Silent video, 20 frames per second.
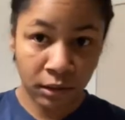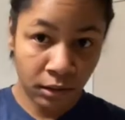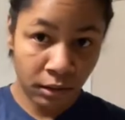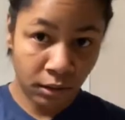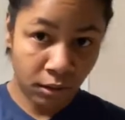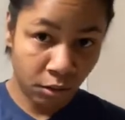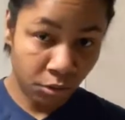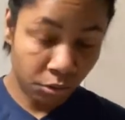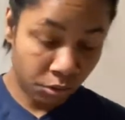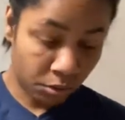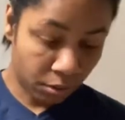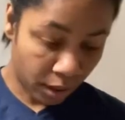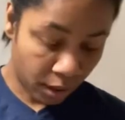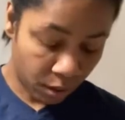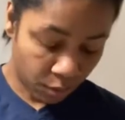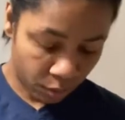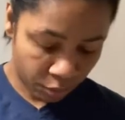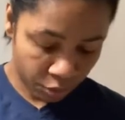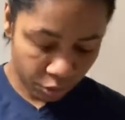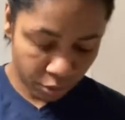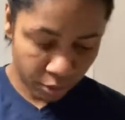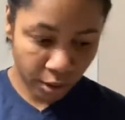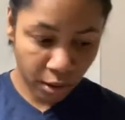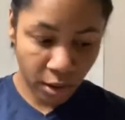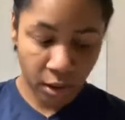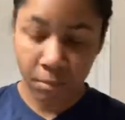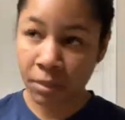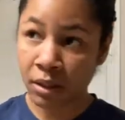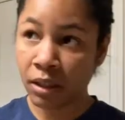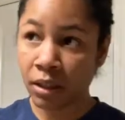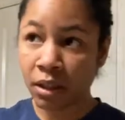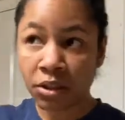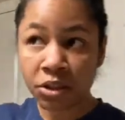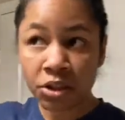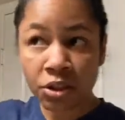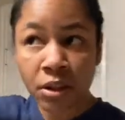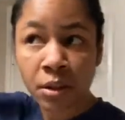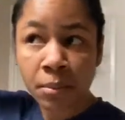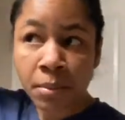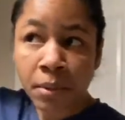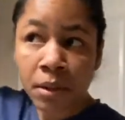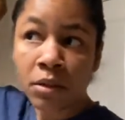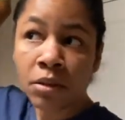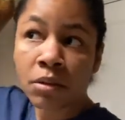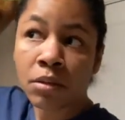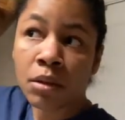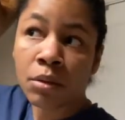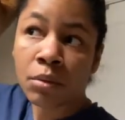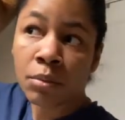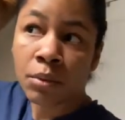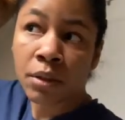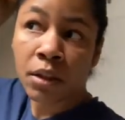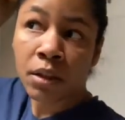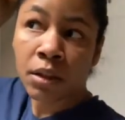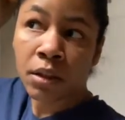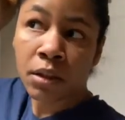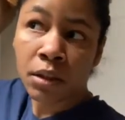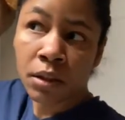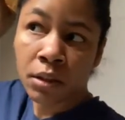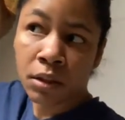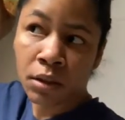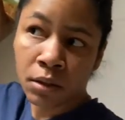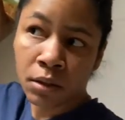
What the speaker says: you do not want your hair to be itching up under no wig.